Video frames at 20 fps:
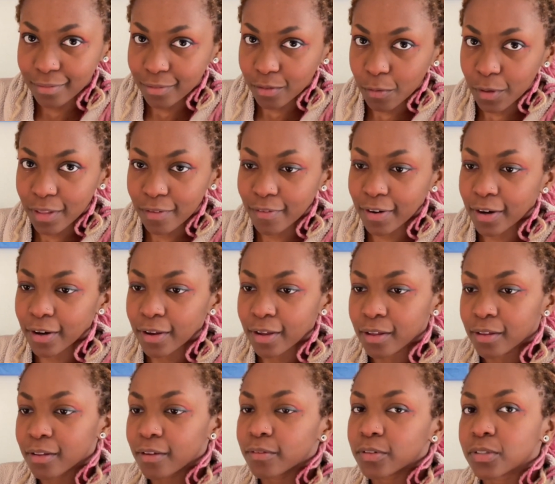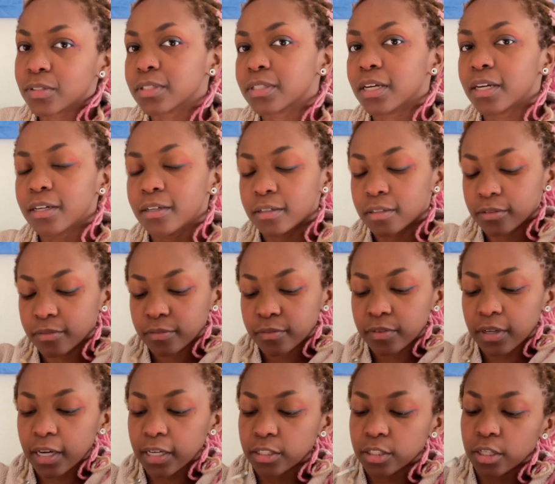with varying levels of
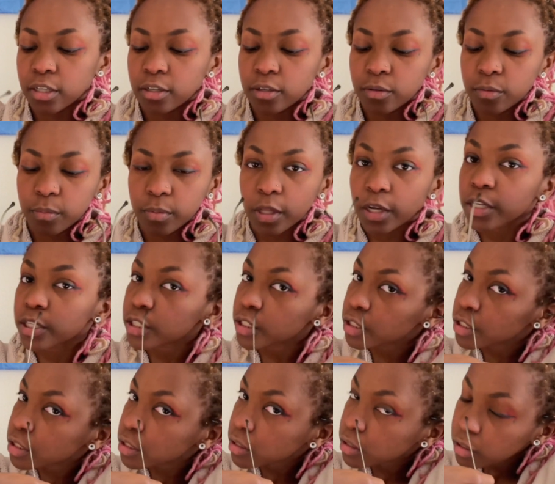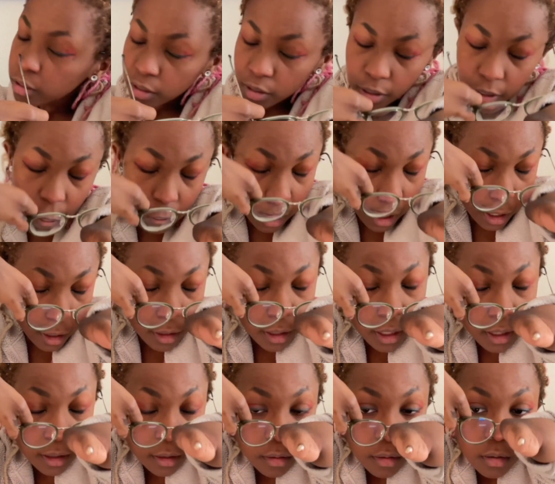eyeshadow, blush, and
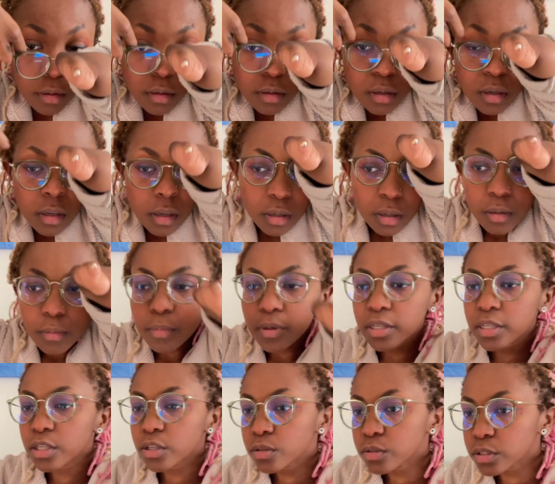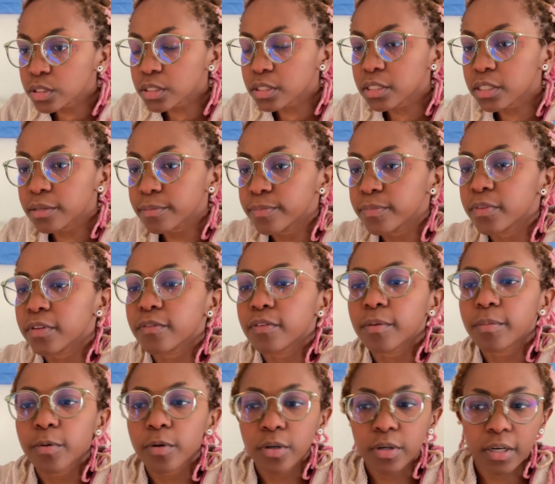highlight. But usually, if I
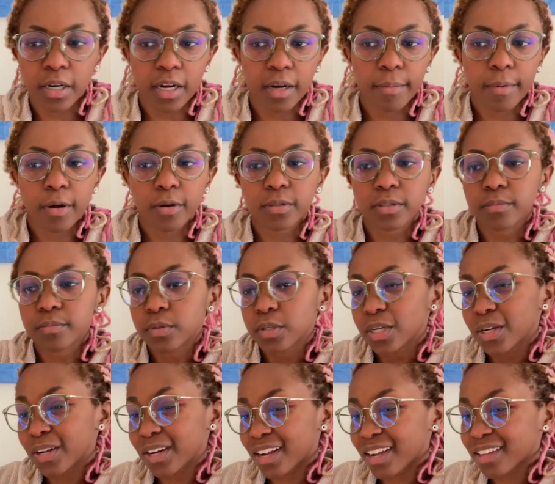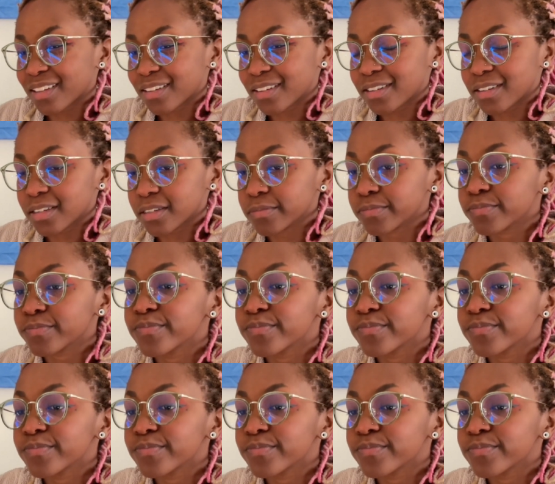put on eyebrows, I'm putting on eyeliner.